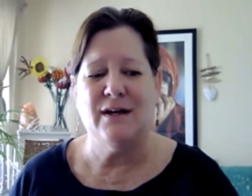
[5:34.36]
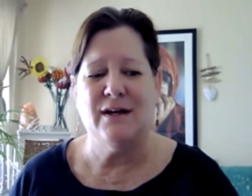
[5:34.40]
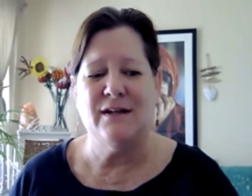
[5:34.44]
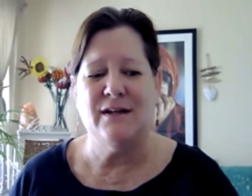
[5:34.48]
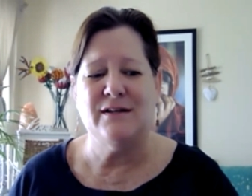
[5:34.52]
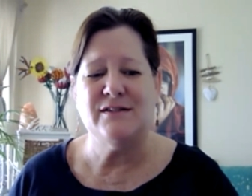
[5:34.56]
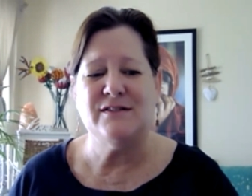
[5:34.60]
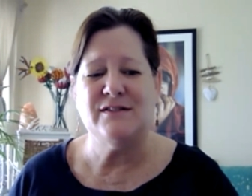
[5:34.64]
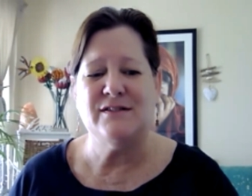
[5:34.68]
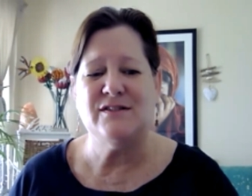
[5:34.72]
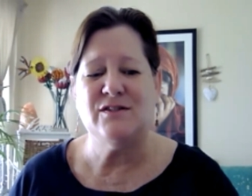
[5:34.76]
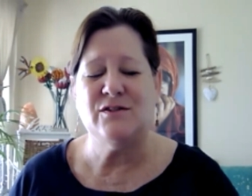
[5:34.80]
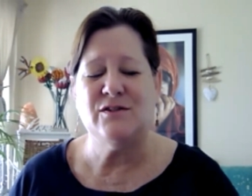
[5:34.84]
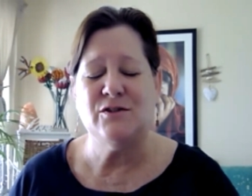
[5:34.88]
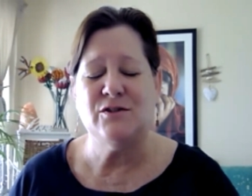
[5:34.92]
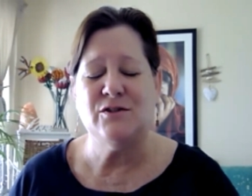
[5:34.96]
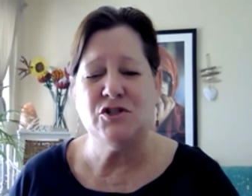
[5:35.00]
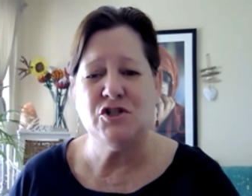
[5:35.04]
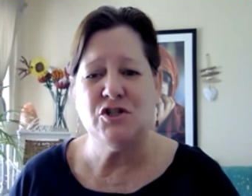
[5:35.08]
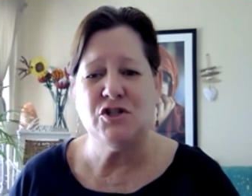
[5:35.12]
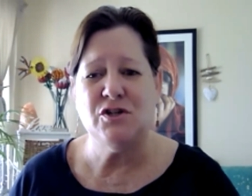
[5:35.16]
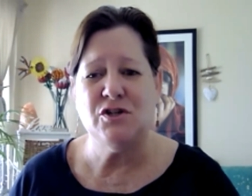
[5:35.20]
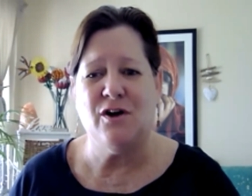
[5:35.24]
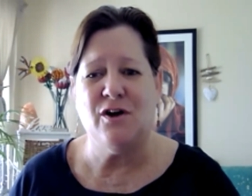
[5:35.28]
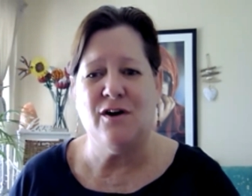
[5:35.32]
an
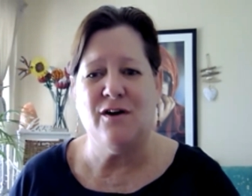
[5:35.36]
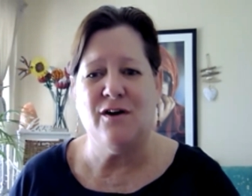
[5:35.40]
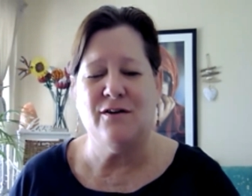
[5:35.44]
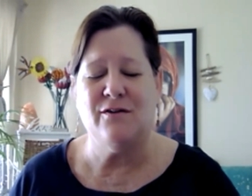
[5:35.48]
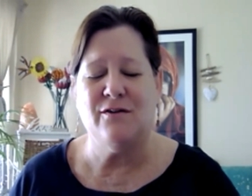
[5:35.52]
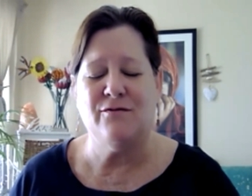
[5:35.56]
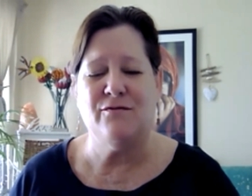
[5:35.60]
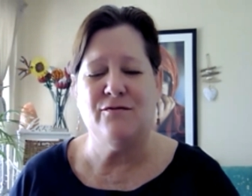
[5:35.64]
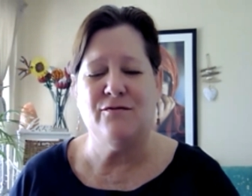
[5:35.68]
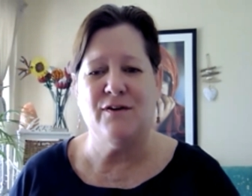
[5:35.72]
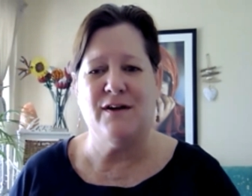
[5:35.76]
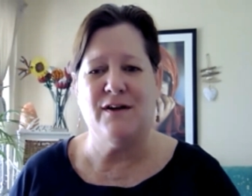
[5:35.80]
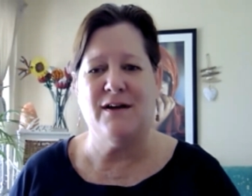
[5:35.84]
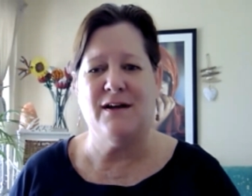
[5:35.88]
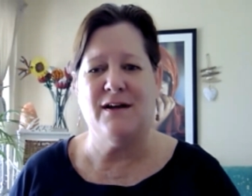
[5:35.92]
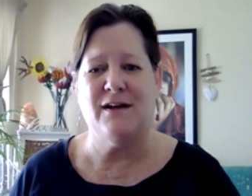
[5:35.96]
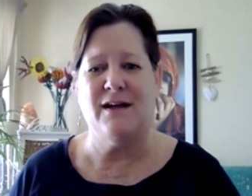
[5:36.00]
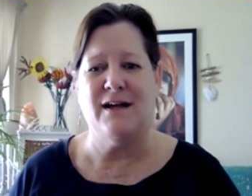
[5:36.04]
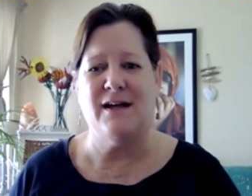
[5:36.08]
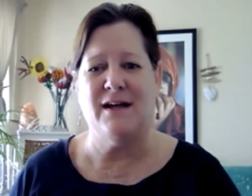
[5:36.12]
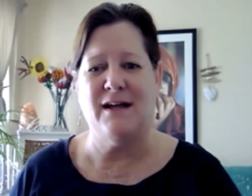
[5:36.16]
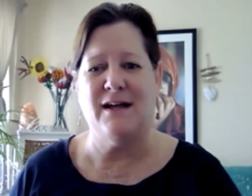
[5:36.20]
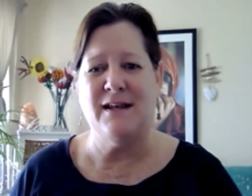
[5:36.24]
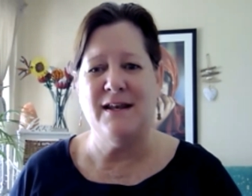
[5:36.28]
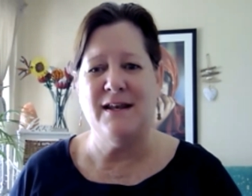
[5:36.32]
assertion of
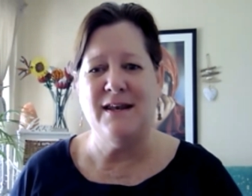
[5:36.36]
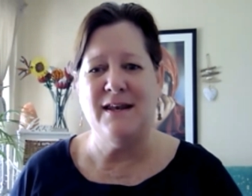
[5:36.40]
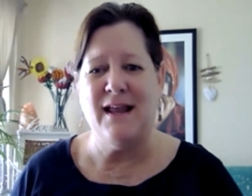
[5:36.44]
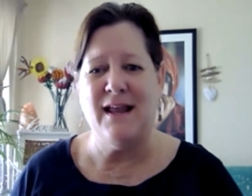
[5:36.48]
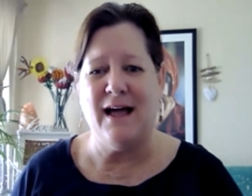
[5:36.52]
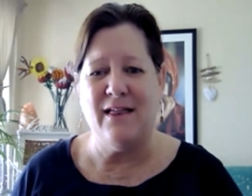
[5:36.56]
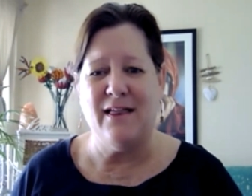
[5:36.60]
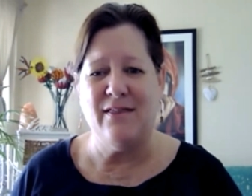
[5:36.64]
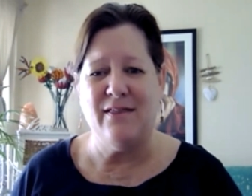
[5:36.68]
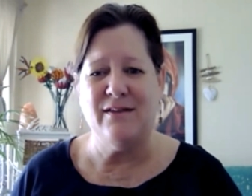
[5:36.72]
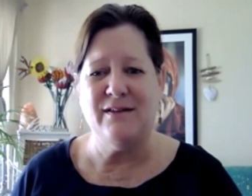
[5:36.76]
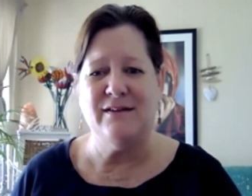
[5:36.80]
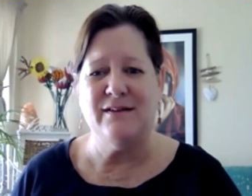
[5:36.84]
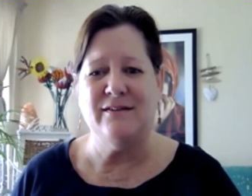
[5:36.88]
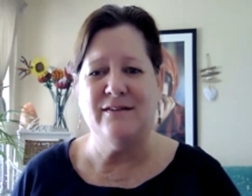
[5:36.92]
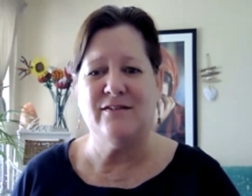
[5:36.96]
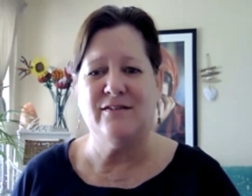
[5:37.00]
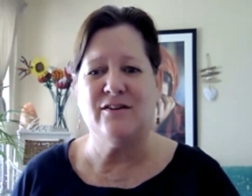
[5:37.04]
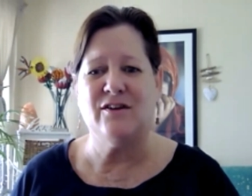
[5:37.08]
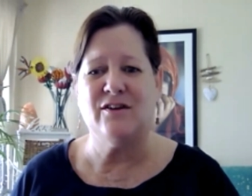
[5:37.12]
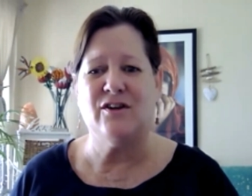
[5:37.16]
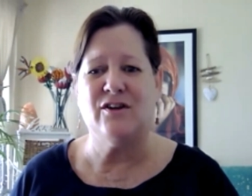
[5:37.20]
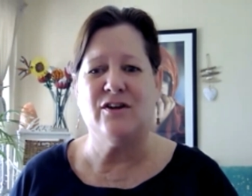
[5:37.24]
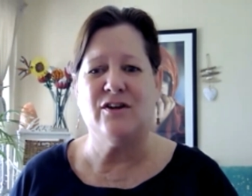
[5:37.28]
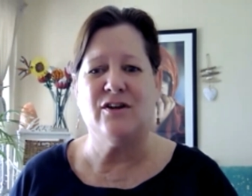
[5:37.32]

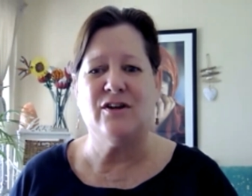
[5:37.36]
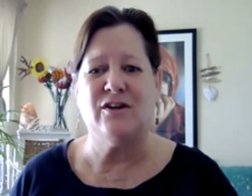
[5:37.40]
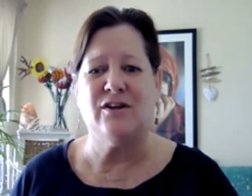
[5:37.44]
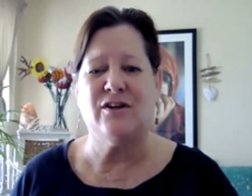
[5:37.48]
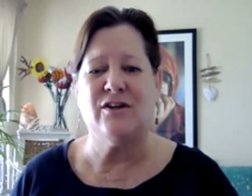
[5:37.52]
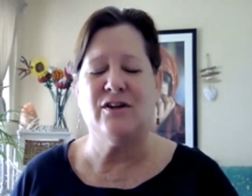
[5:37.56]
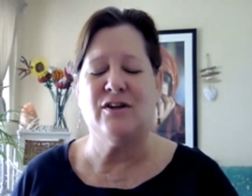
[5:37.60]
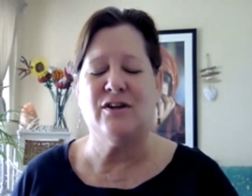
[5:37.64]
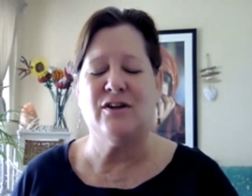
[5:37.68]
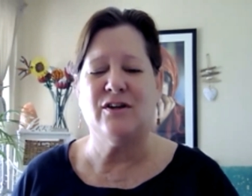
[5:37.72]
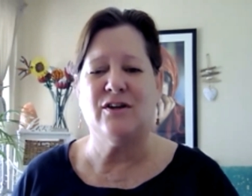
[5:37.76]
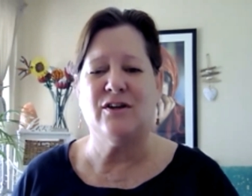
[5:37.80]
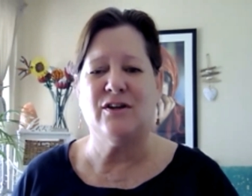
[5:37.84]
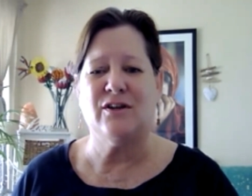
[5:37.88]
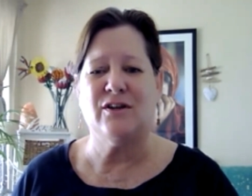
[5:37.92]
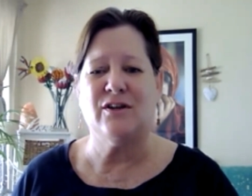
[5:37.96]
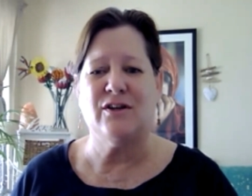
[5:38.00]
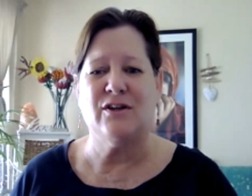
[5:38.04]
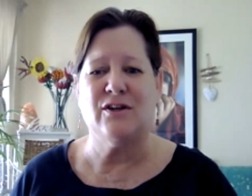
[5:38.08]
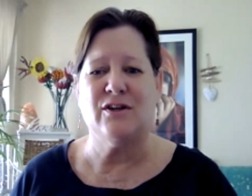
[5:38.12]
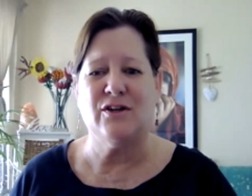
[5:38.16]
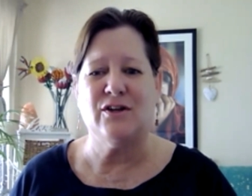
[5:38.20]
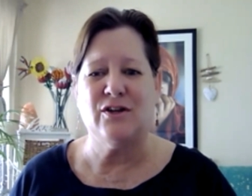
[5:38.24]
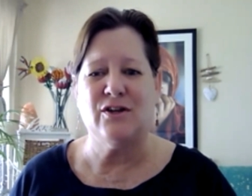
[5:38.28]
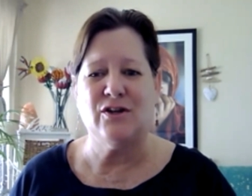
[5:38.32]
another's
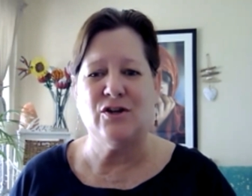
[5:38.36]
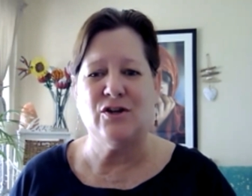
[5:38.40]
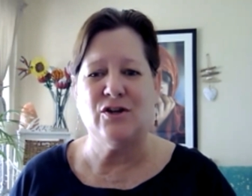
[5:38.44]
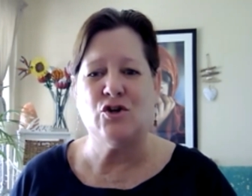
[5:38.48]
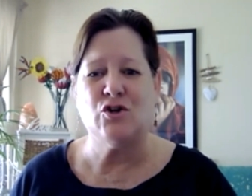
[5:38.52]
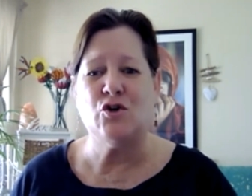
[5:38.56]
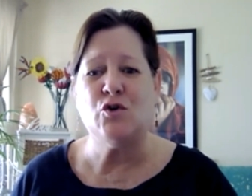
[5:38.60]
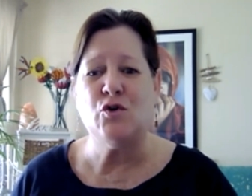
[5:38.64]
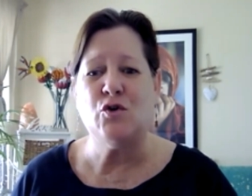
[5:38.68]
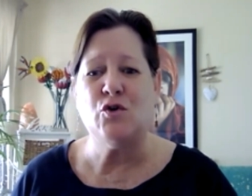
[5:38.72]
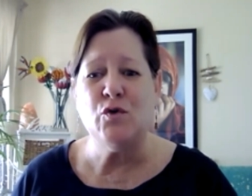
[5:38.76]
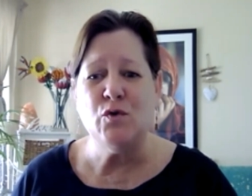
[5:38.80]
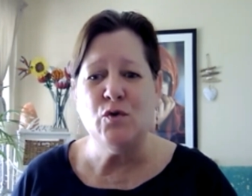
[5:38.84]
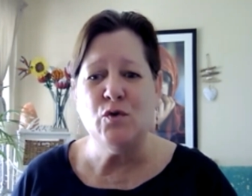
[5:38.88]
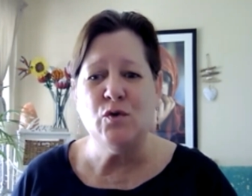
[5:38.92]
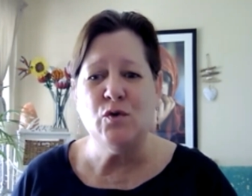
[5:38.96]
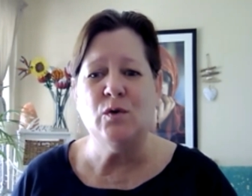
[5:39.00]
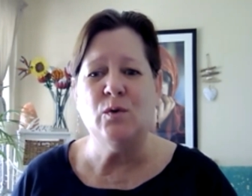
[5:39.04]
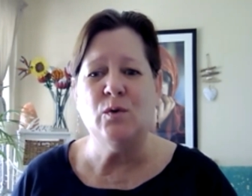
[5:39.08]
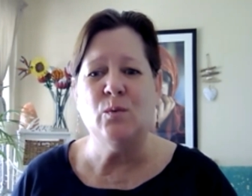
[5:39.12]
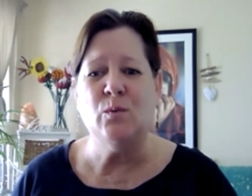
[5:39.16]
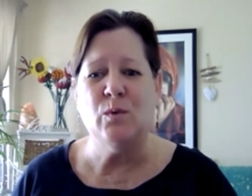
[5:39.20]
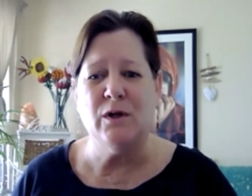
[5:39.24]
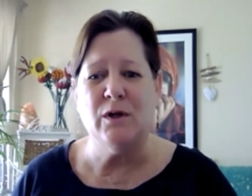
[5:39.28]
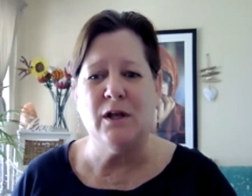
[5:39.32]

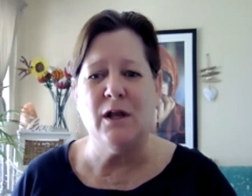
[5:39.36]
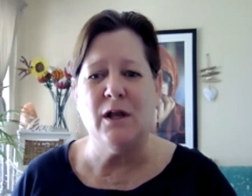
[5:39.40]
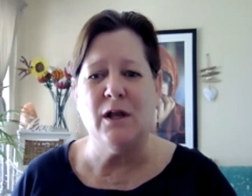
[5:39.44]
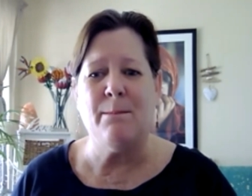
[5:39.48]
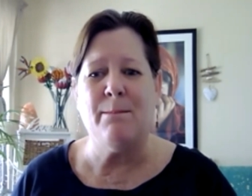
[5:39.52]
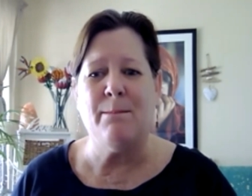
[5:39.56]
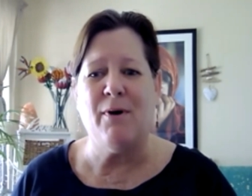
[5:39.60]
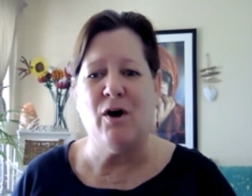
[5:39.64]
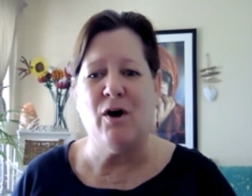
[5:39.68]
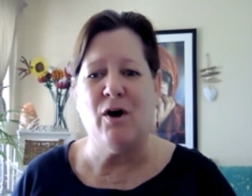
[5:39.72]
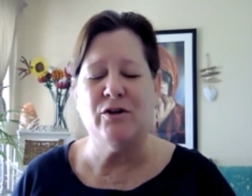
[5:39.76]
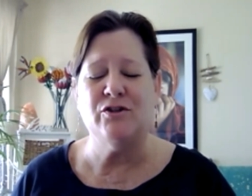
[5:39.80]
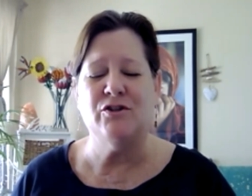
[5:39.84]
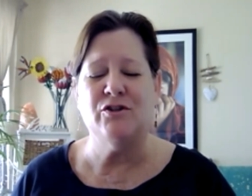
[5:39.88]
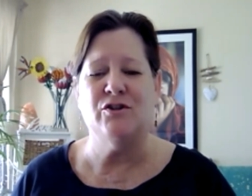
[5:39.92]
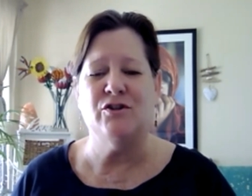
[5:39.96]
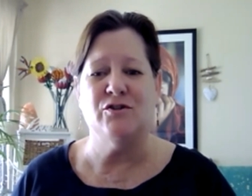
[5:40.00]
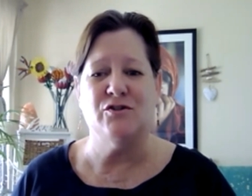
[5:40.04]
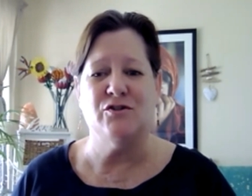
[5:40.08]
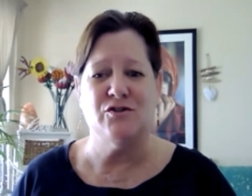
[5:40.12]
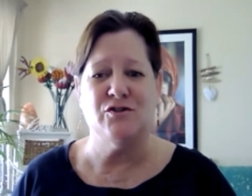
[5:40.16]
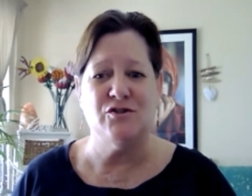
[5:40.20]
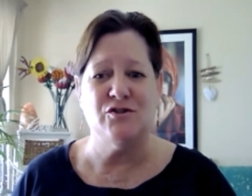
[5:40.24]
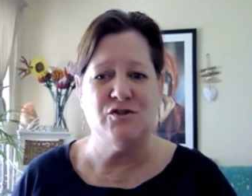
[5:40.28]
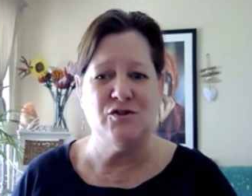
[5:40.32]
cruel will upon
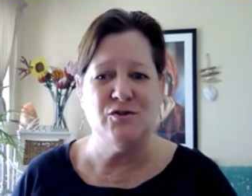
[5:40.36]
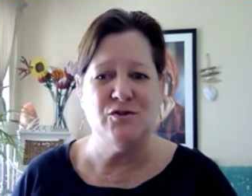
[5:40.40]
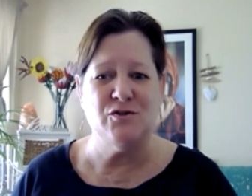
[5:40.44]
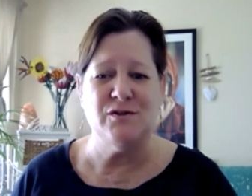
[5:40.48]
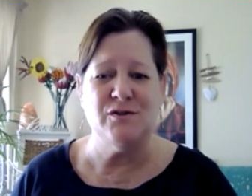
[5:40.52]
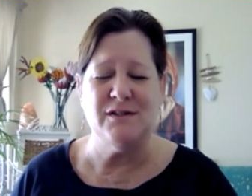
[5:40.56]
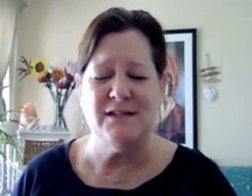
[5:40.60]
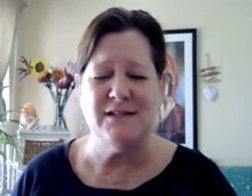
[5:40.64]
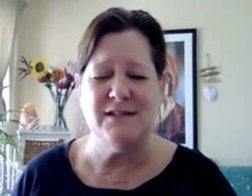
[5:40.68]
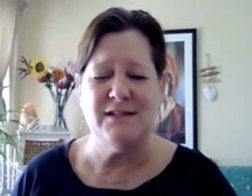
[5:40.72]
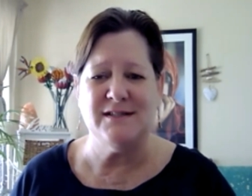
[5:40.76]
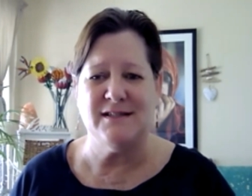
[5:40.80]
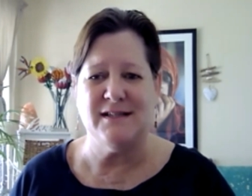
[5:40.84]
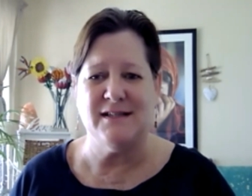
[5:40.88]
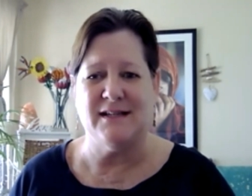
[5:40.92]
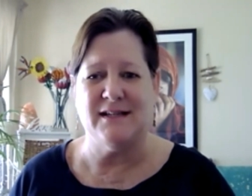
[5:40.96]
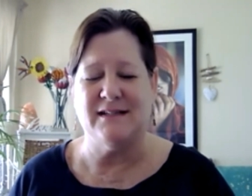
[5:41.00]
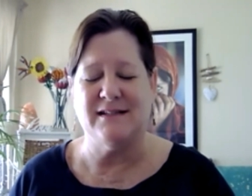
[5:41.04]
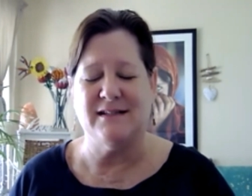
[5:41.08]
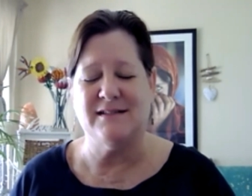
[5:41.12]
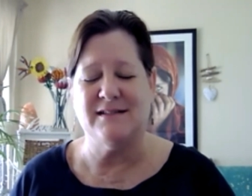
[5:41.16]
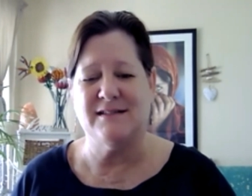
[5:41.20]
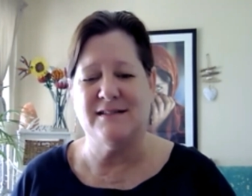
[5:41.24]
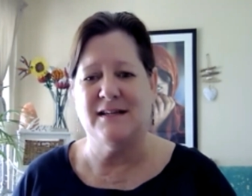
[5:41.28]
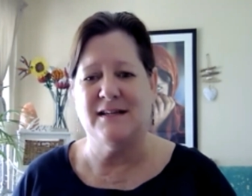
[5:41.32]
you to do these
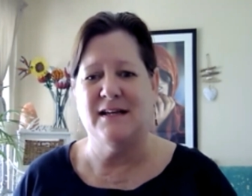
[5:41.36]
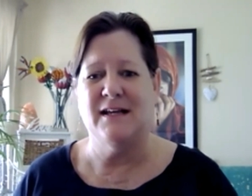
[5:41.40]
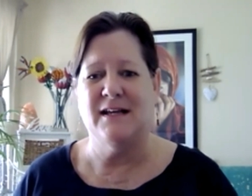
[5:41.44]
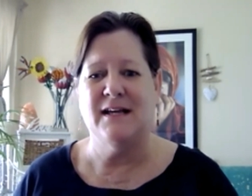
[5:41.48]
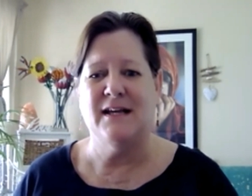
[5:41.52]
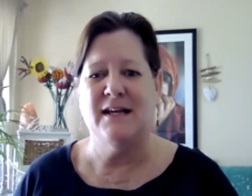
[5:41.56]
things.